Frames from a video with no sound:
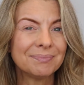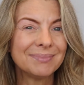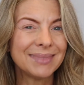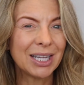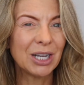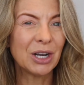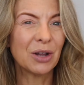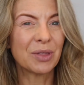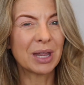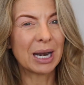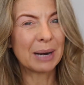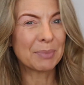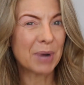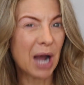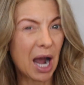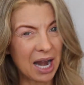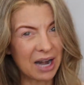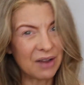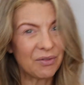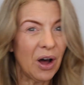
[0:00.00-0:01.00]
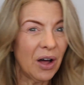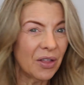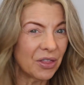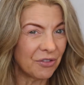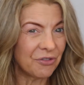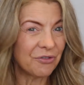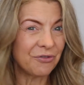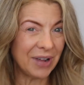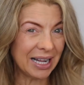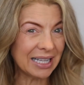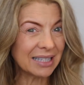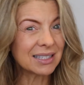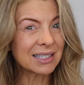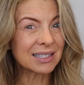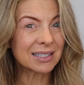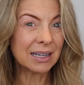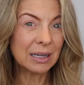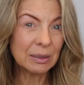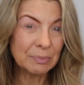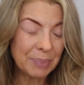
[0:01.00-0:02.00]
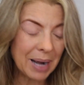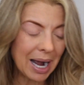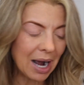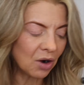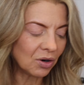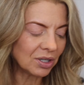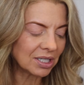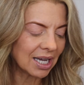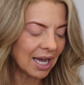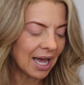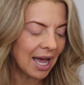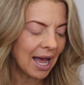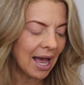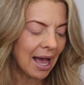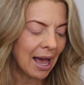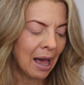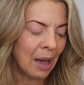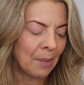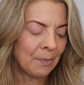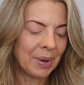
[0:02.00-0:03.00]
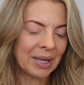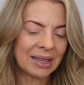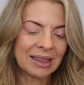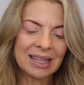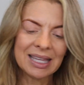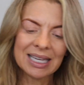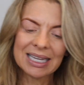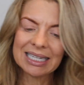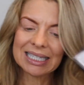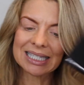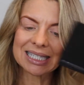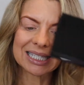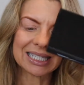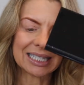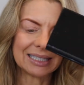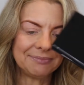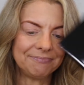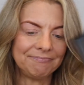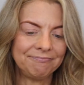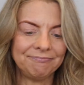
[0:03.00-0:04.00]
you know, that I'm kind of on the fence about. But this,